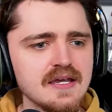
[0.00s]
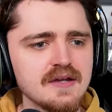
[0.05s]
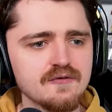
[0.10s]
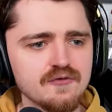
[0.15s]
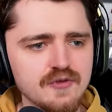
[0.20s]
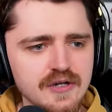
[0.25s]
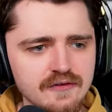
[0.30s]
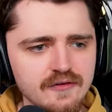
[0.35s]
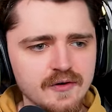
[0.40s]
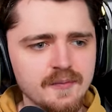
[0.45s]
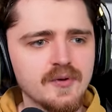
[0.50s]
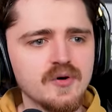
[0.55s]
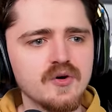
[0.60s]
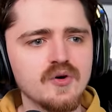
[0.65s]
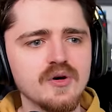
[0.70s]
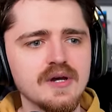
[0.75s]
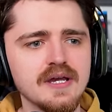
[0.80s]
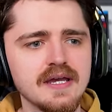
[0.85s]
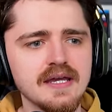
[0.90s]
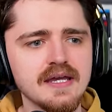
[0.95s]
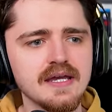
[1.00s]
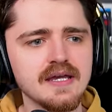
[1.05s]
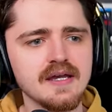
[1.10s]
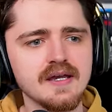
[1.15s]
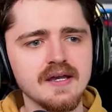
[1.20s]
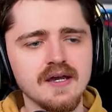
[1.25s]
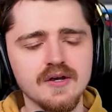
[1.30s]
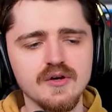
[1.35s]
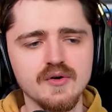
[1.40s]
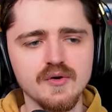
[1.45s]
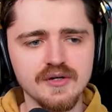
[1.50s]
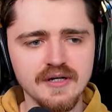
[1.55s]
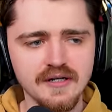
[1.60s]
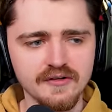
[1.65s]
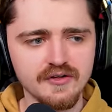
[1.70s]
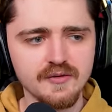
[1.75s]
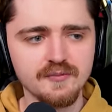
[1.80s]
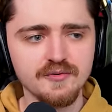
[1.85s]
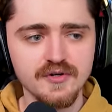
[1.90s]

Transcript: re-report here, according to